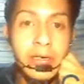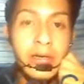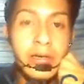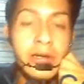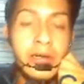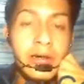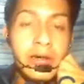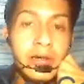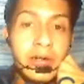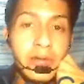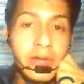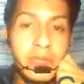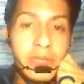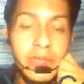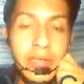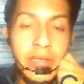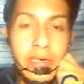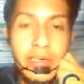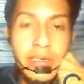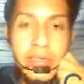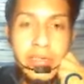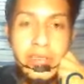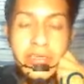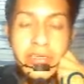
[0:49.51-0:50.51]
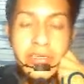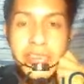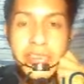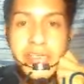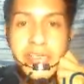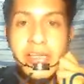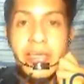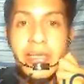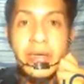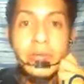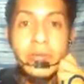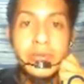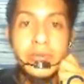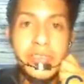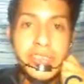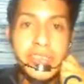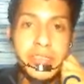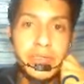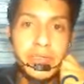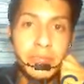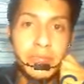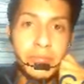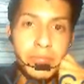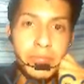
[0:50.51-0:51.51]
of the English Language
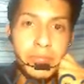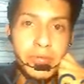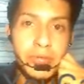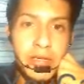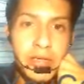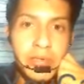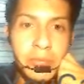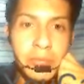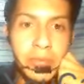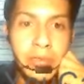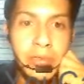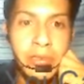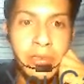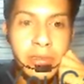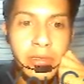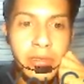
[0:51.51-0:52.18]
Department